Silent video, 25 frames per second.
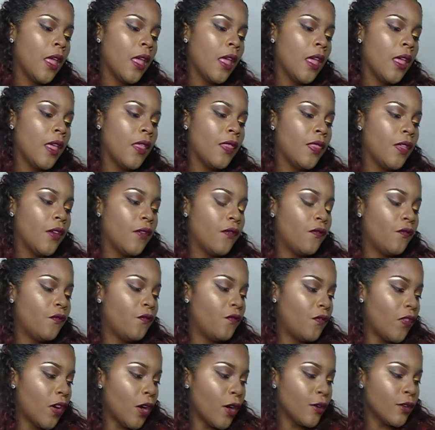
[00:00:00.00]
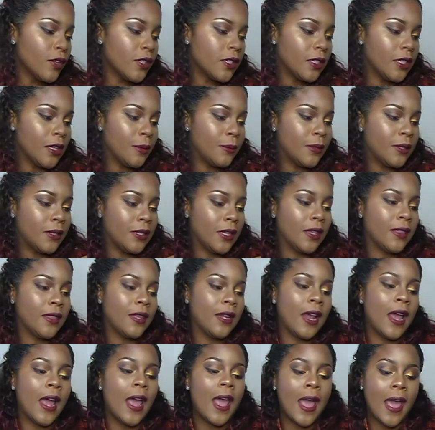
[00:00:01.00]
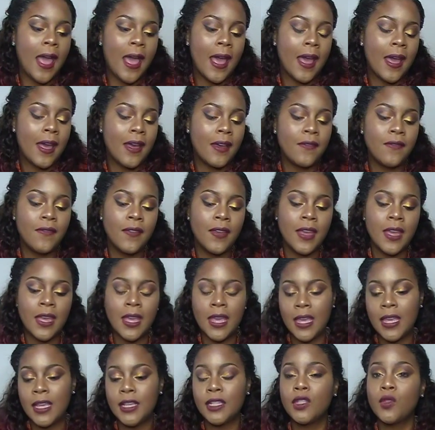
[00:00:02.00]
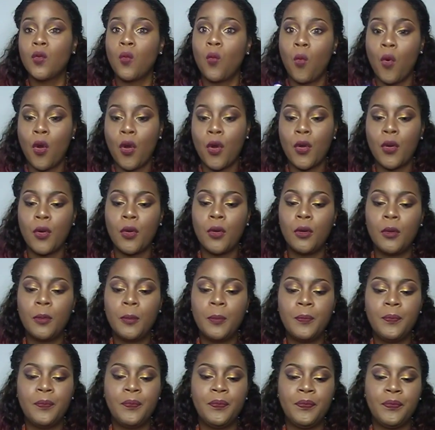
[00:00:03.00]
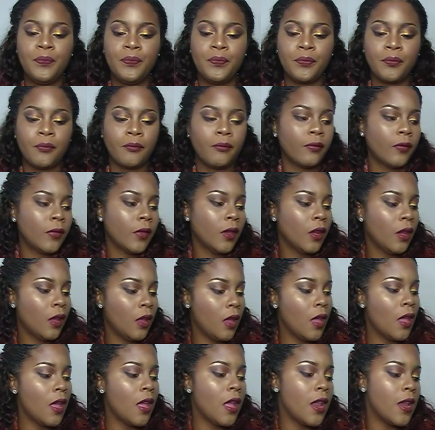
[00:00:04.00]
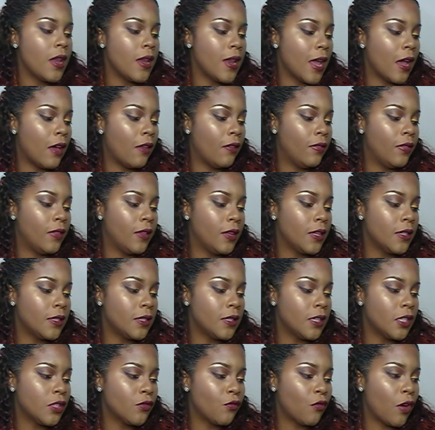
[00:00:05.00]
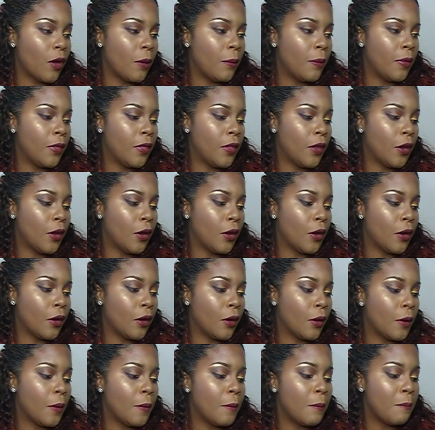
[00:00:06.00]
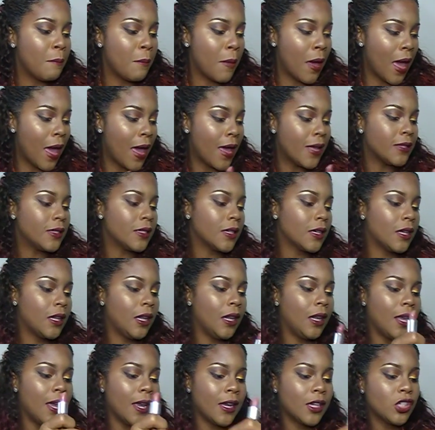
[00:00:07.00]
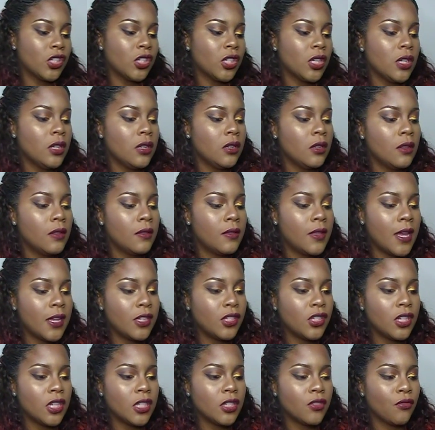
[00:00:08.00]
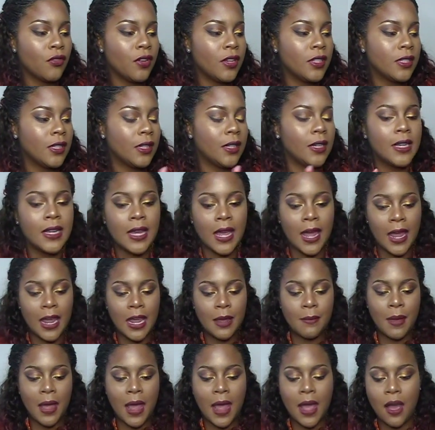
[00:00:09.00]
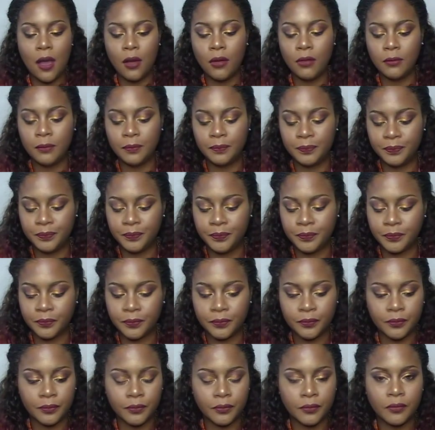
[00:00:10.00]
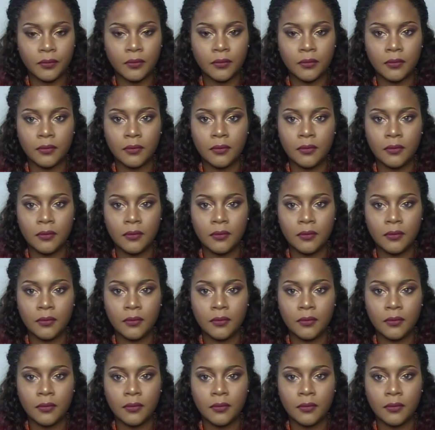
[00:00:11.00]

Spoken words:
So, the first lipstick that I have is Whirl. Now, this is from their matte collection that just recently came out.